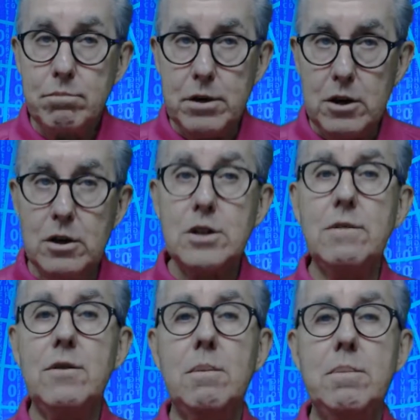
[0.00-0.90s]
Because
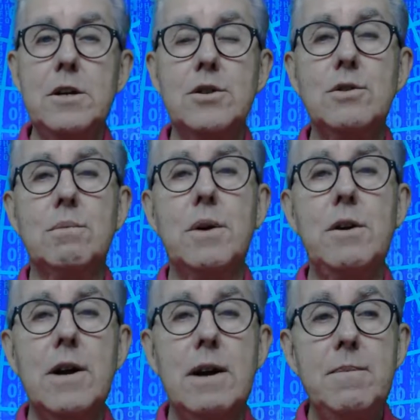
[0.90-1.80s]
of your personal
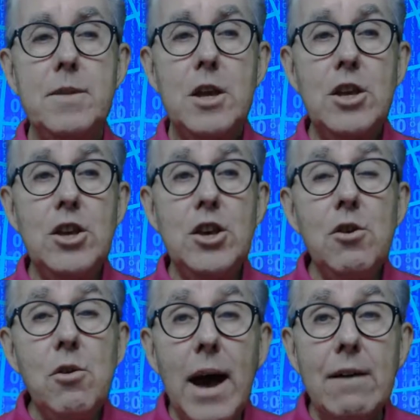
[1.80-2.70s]
program,
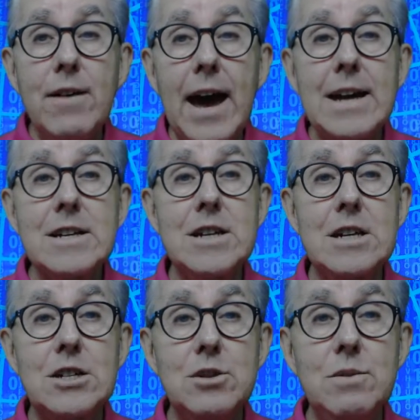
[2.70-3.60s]
you have
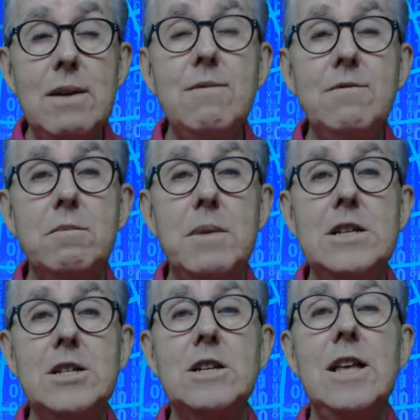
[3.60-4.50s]
access to
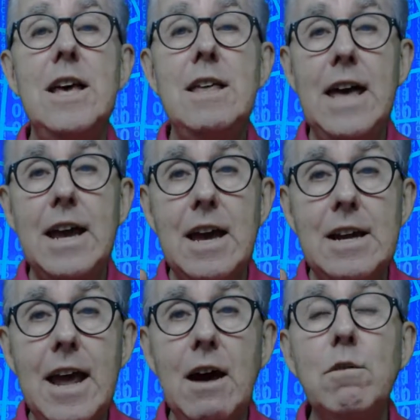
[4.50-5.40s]
information that
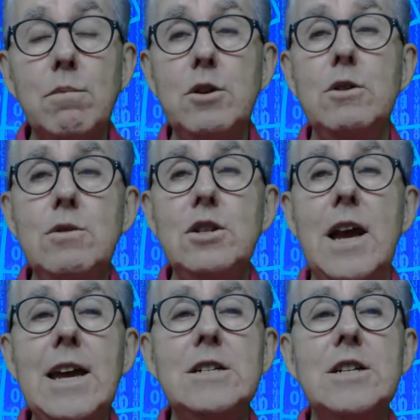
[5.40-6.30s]
can help you
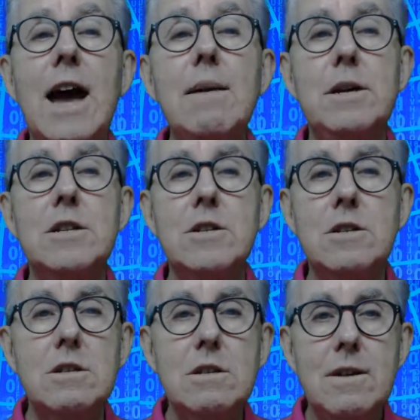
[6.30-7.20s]
change
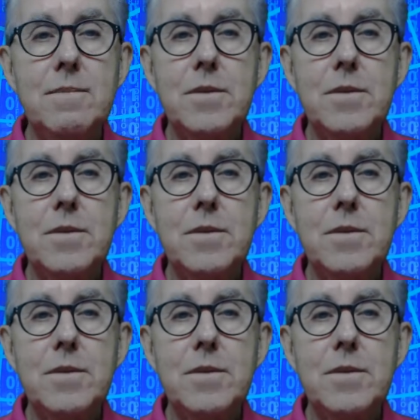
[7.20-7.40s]
habits